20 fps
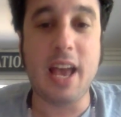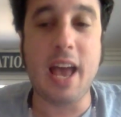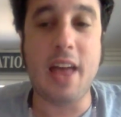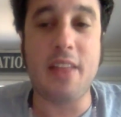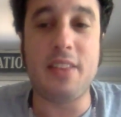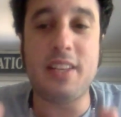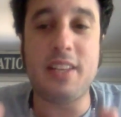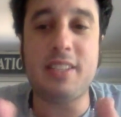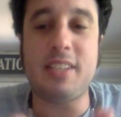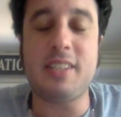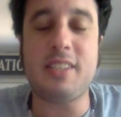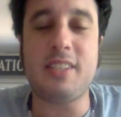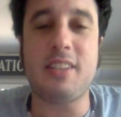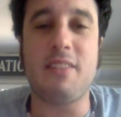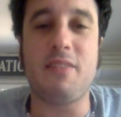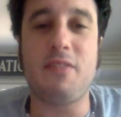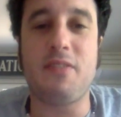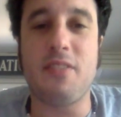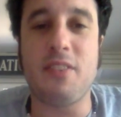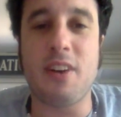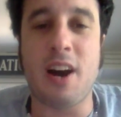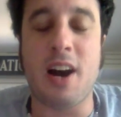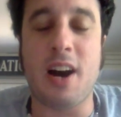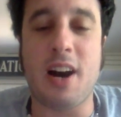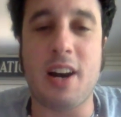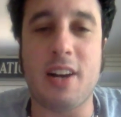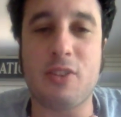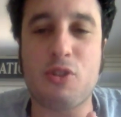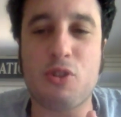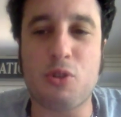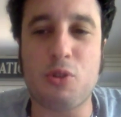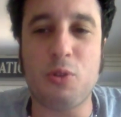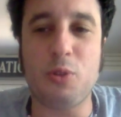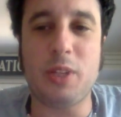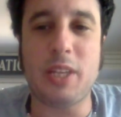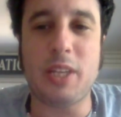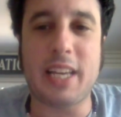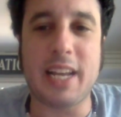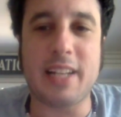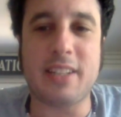And this is to
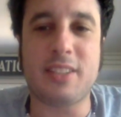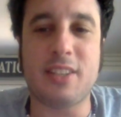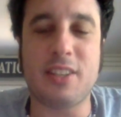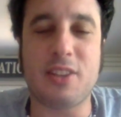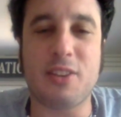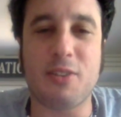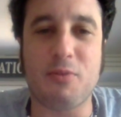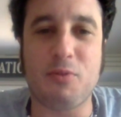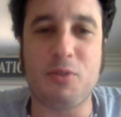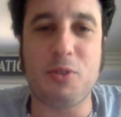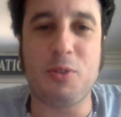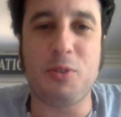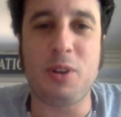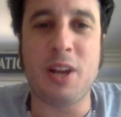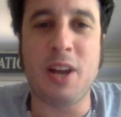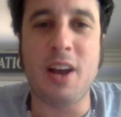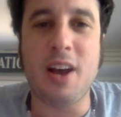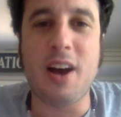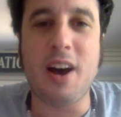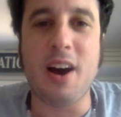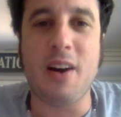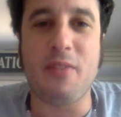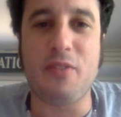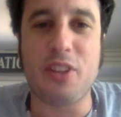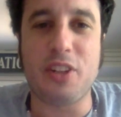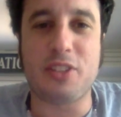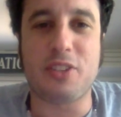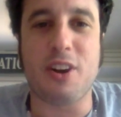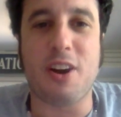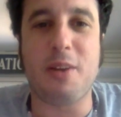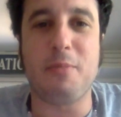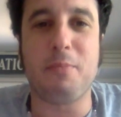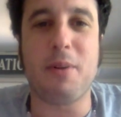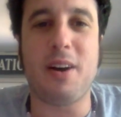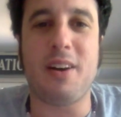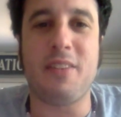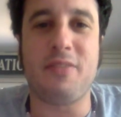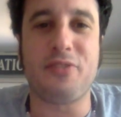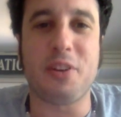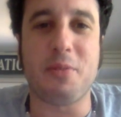truly get to the root of the Dharma
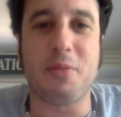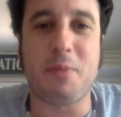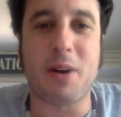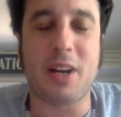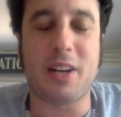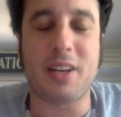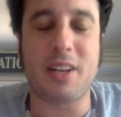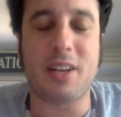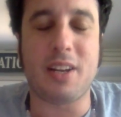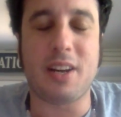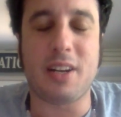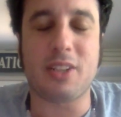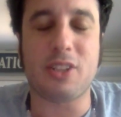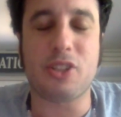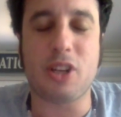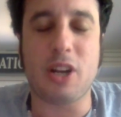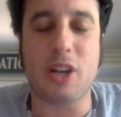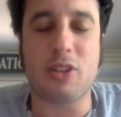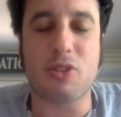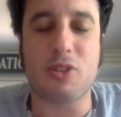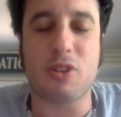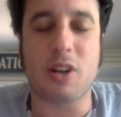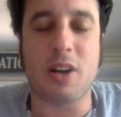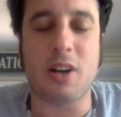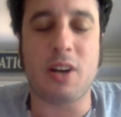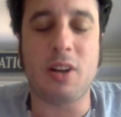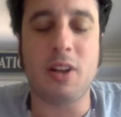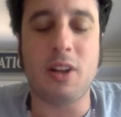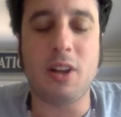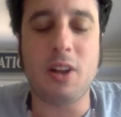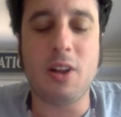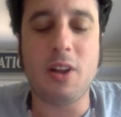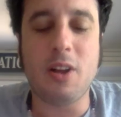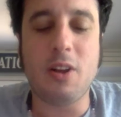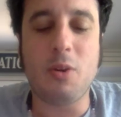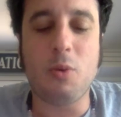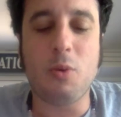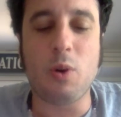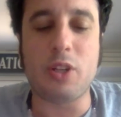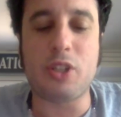of the Magha Nakshatra,
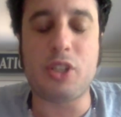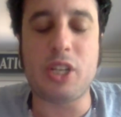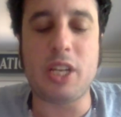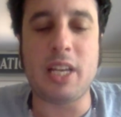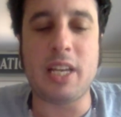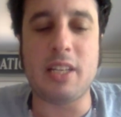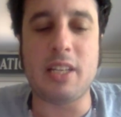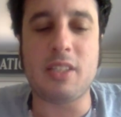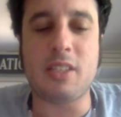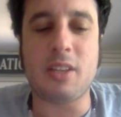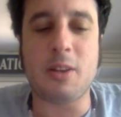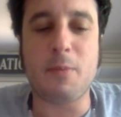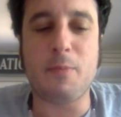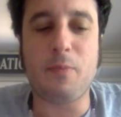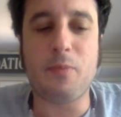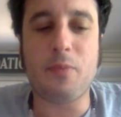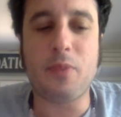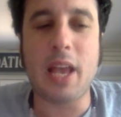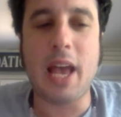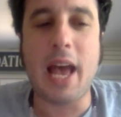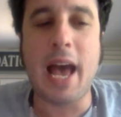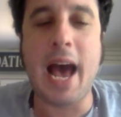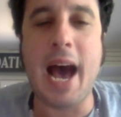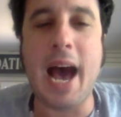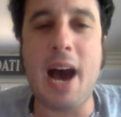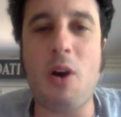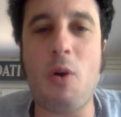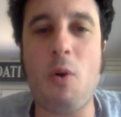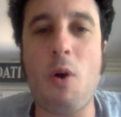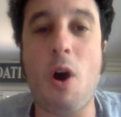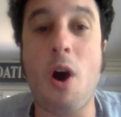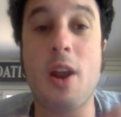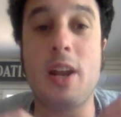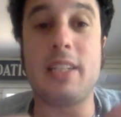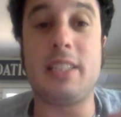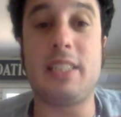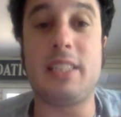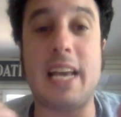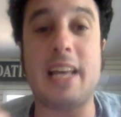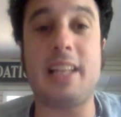which is how on a
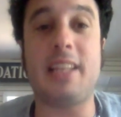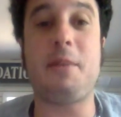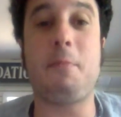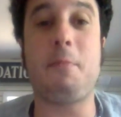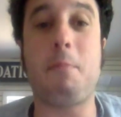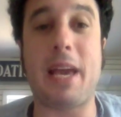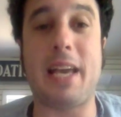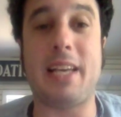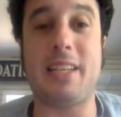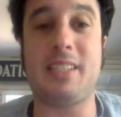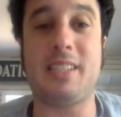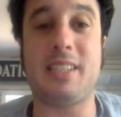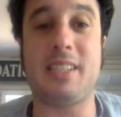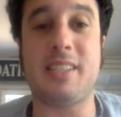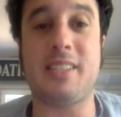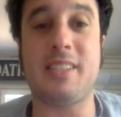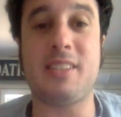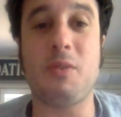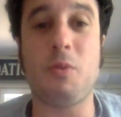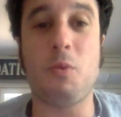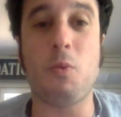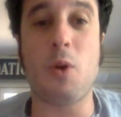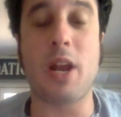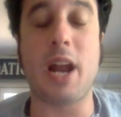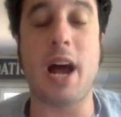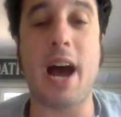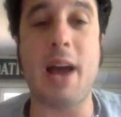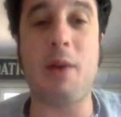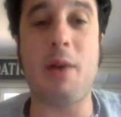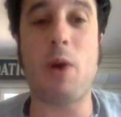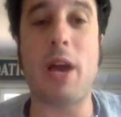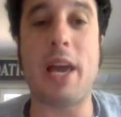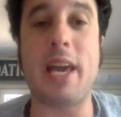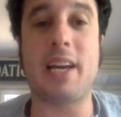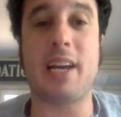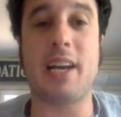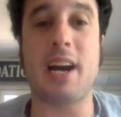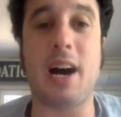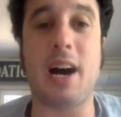daily basis, when I wake